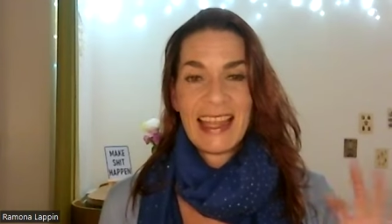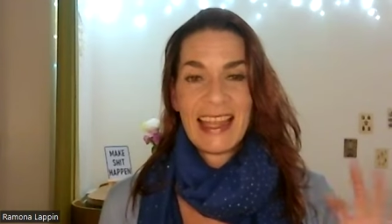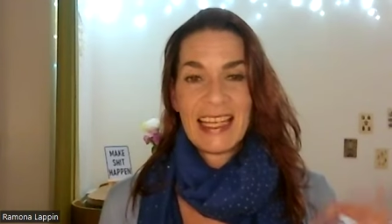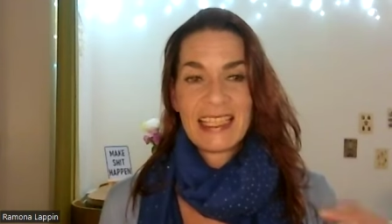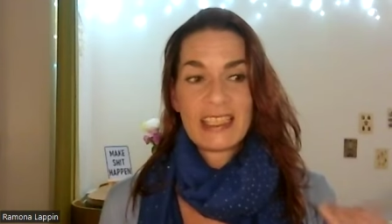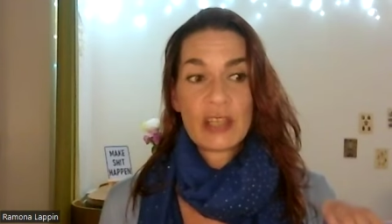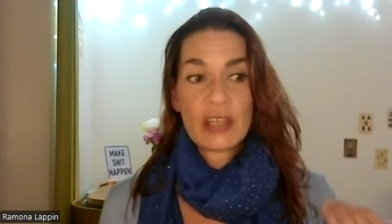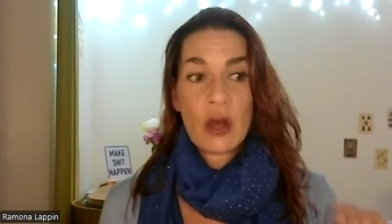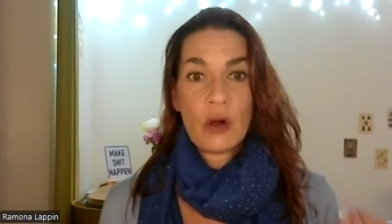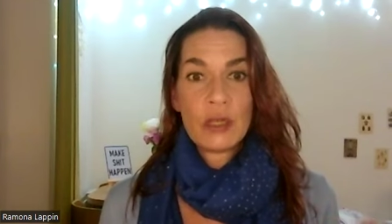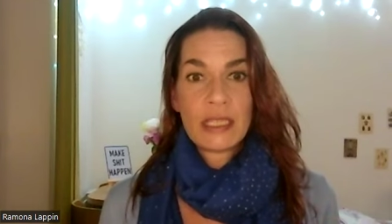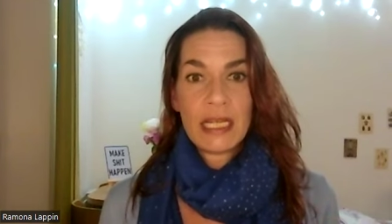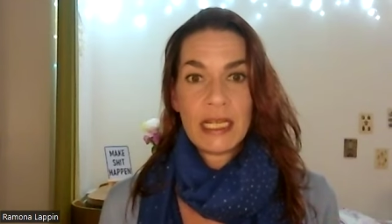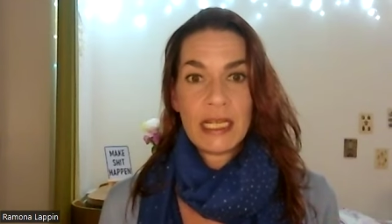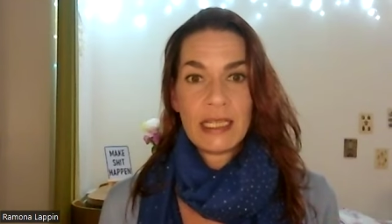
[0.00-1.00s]
this
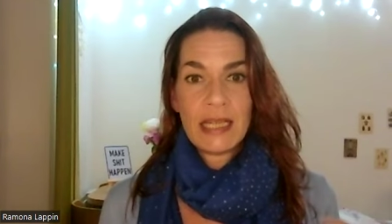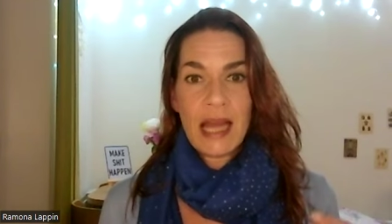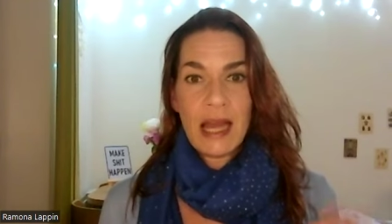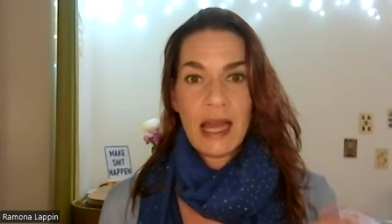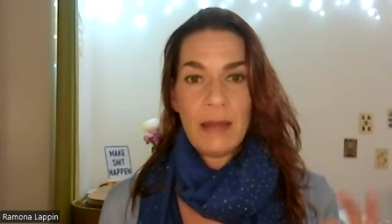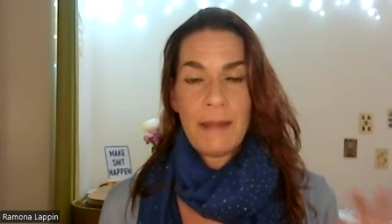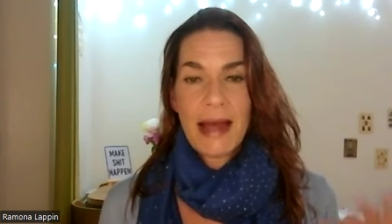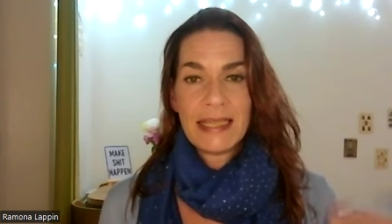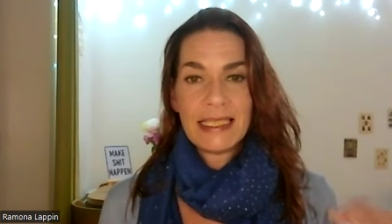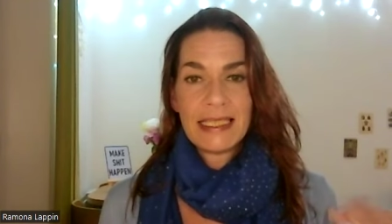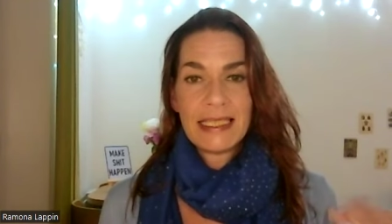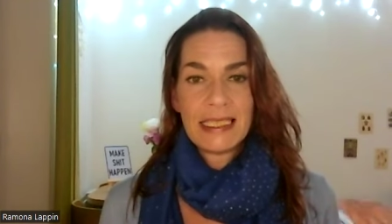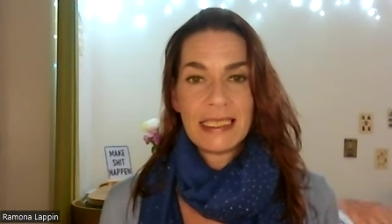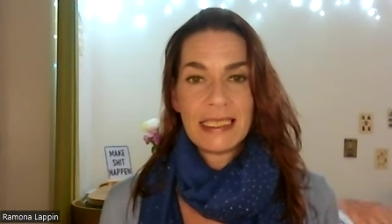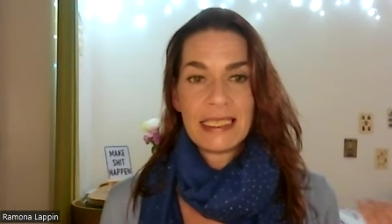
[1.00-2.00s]
golden,
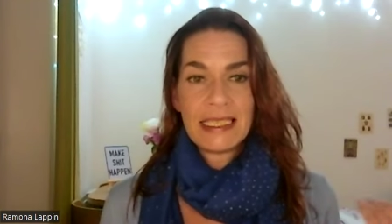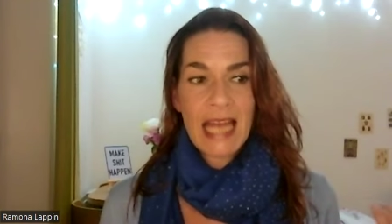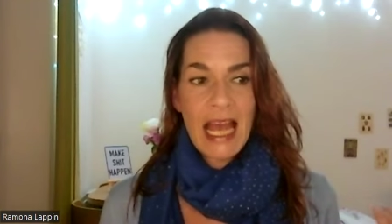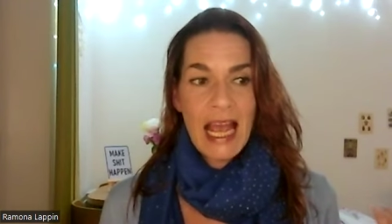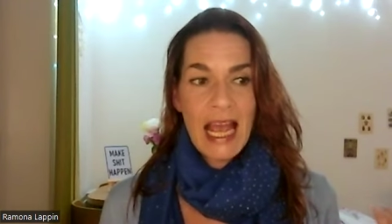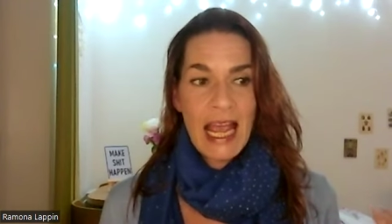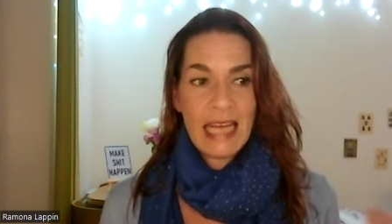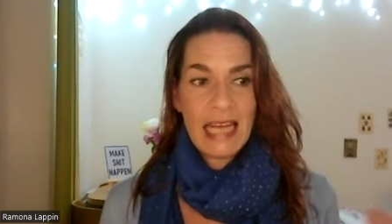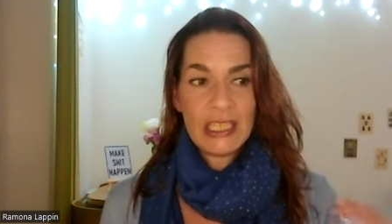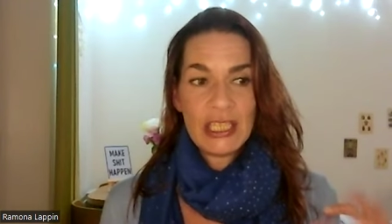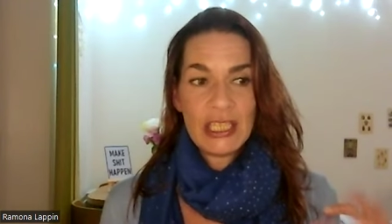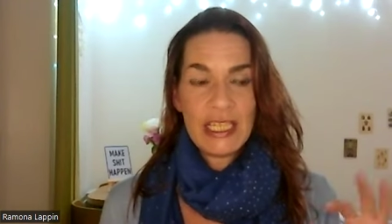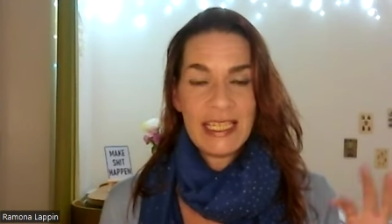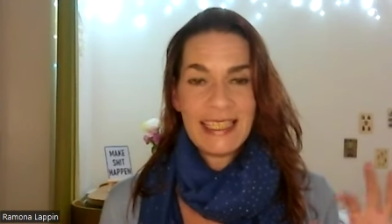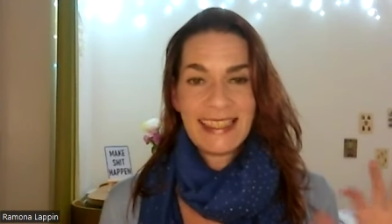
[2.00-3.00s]
abundant,
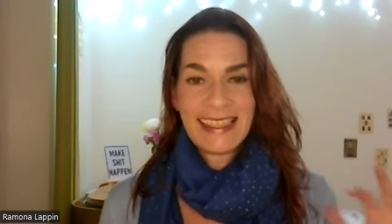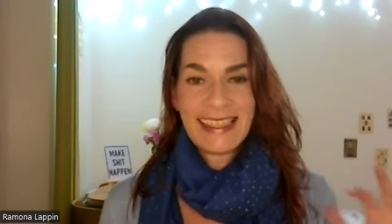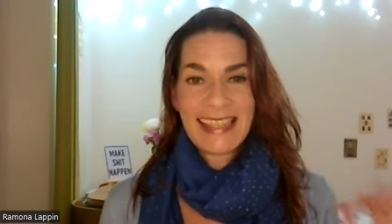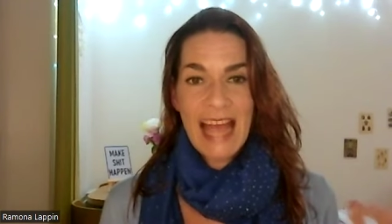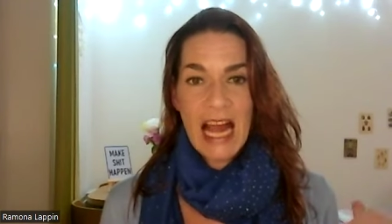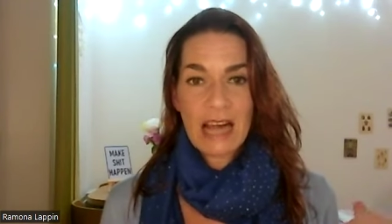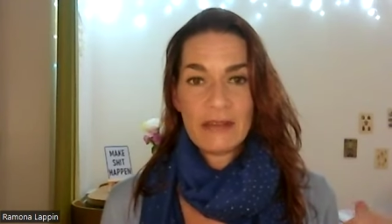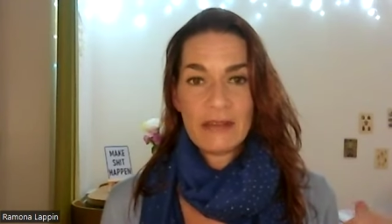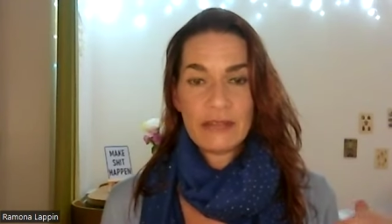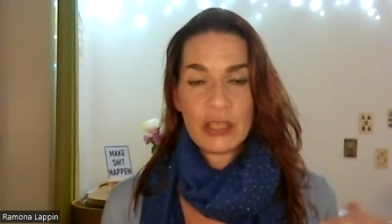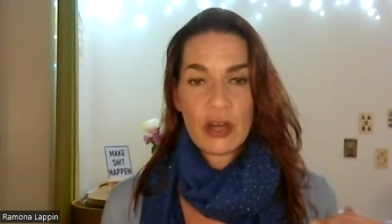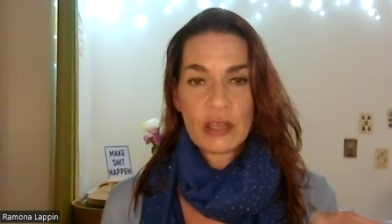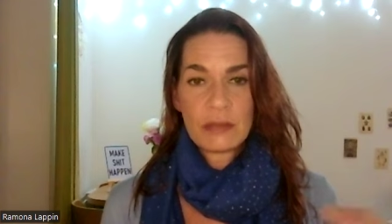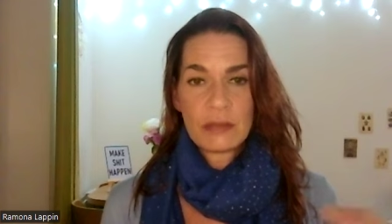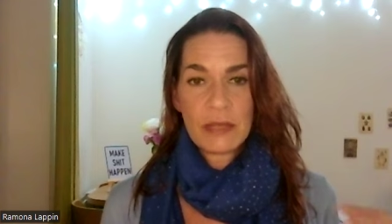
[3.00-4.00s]
energy self,
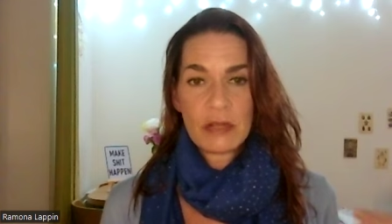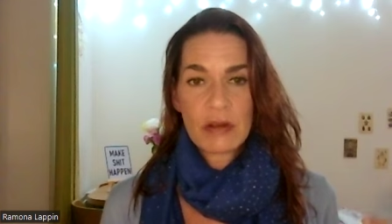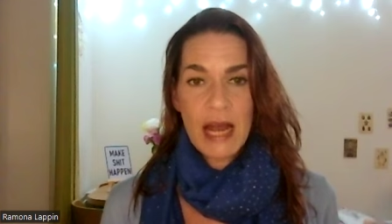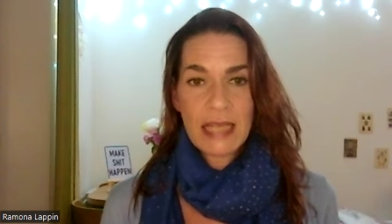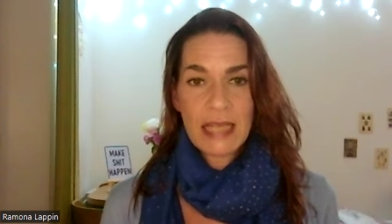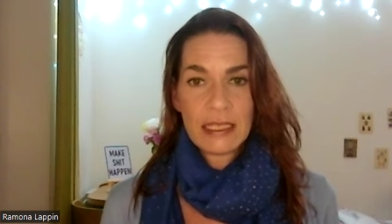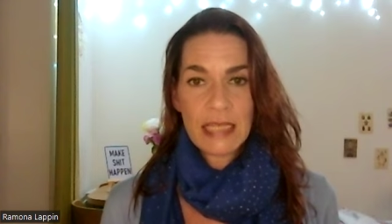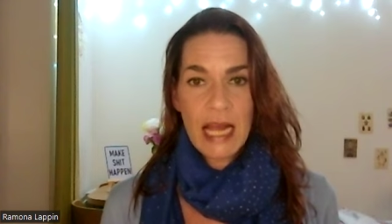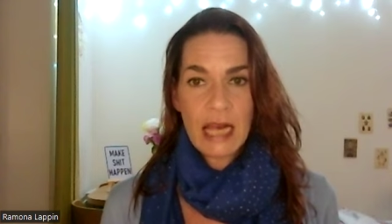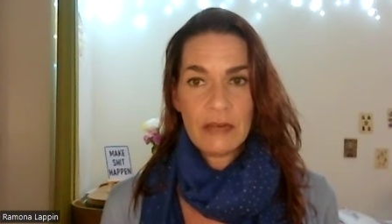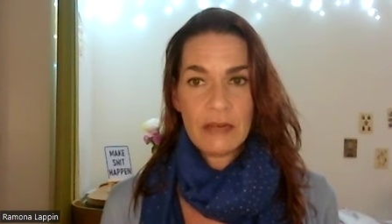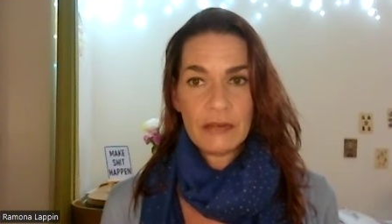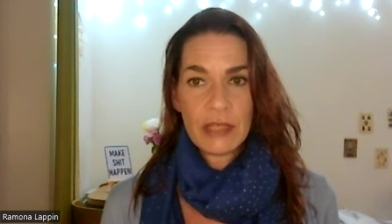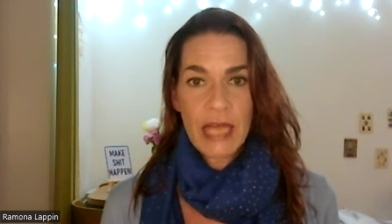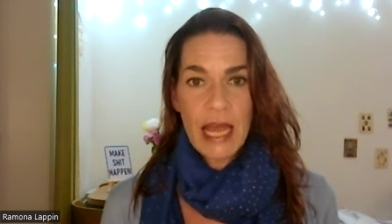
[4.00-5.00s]
the cosmic Christ
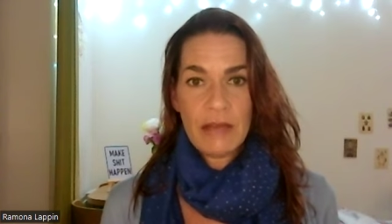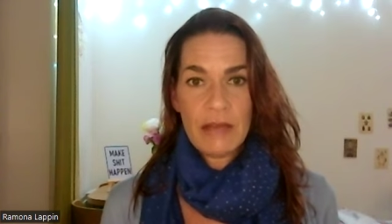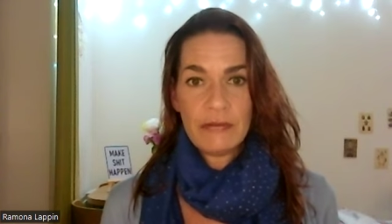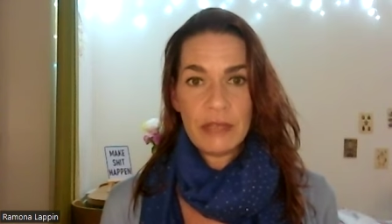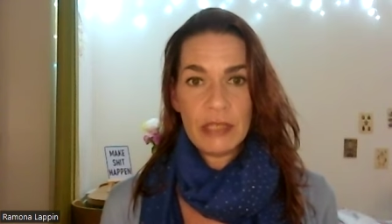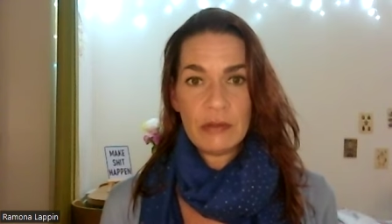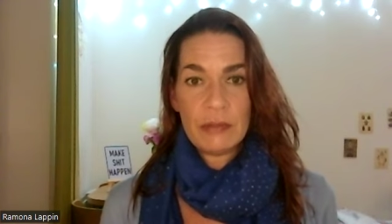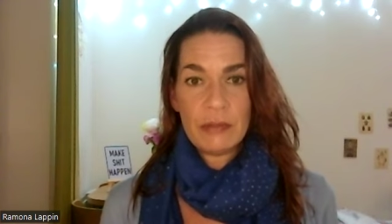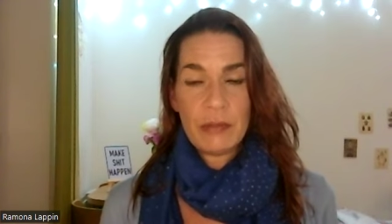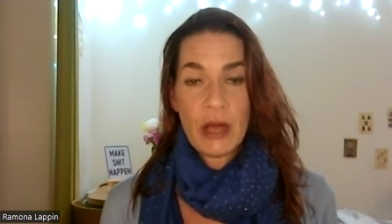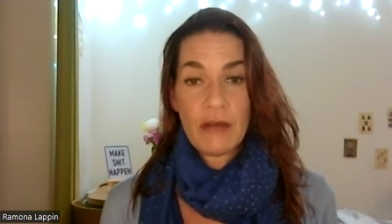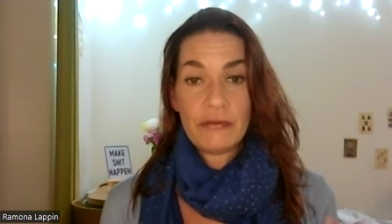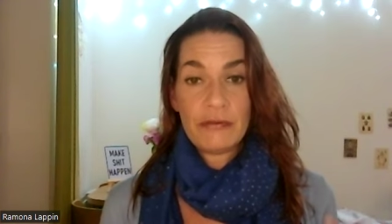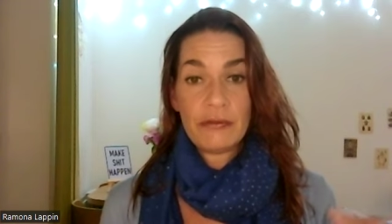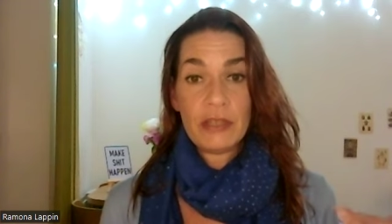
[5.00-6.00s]
self, okay, fully
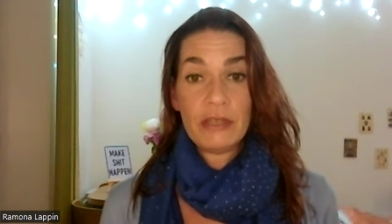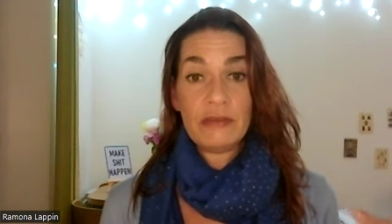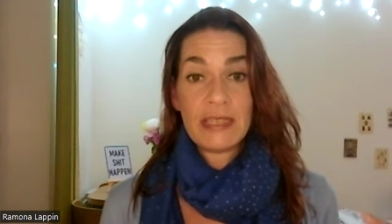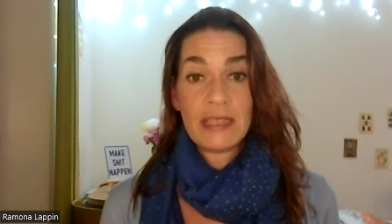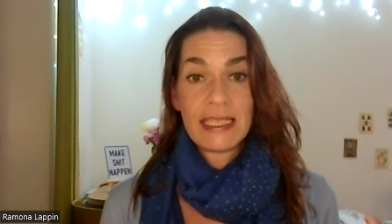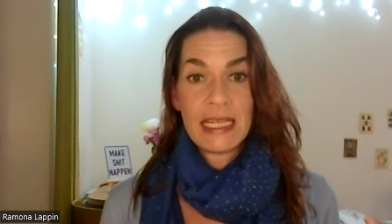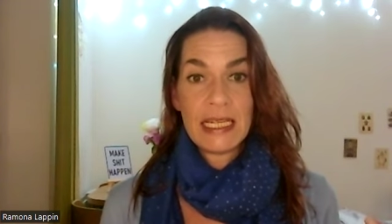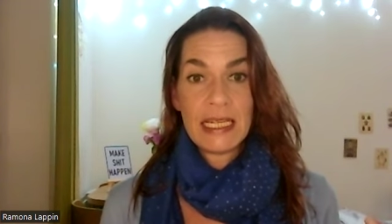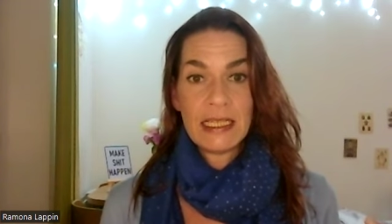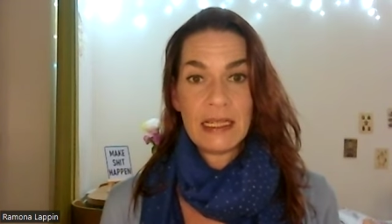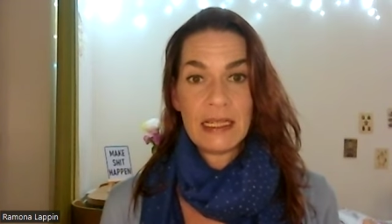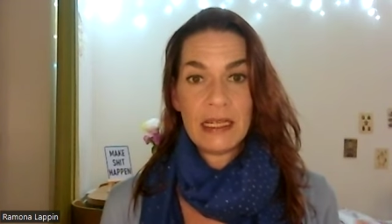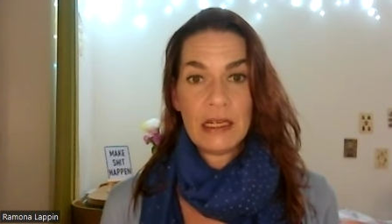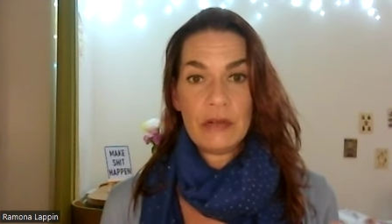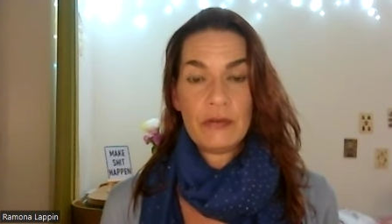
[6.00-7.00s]
rebirthed, fully
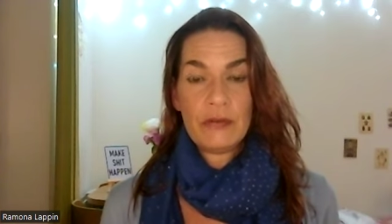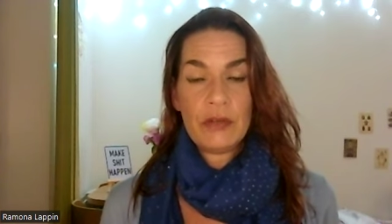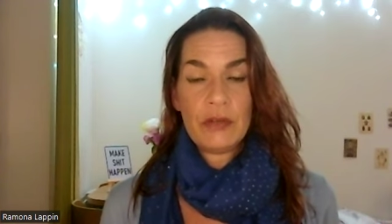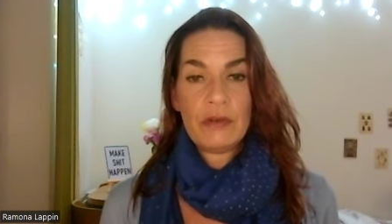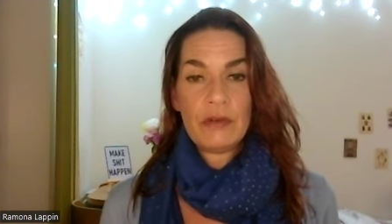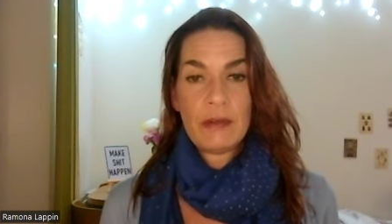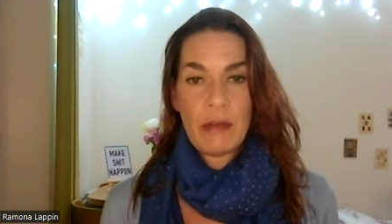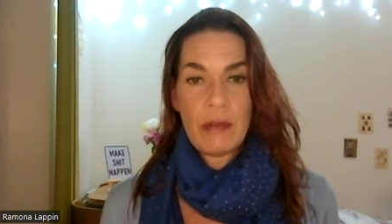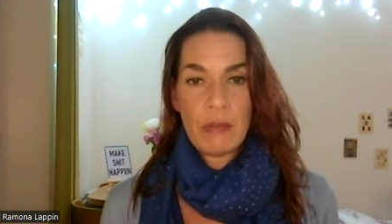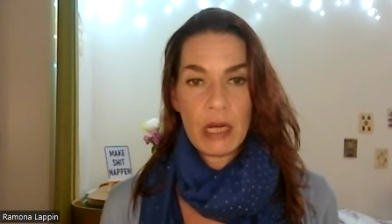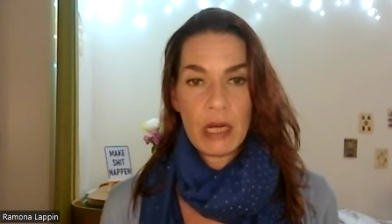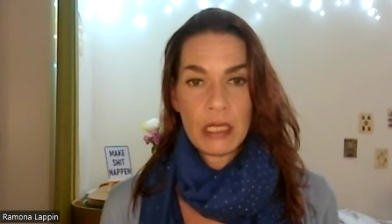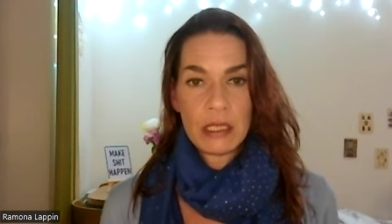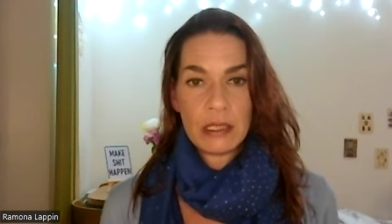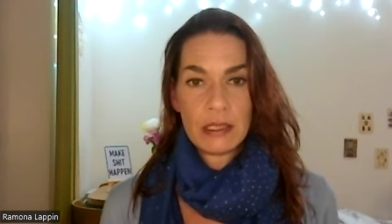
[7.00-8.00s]
risen, fully
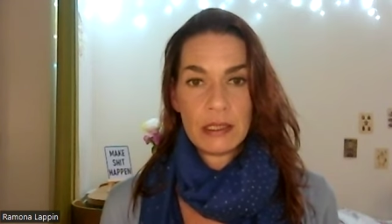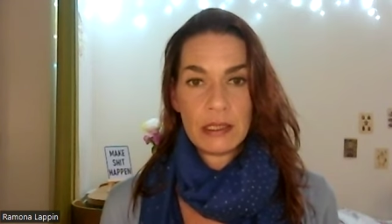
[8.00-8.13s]
remembered,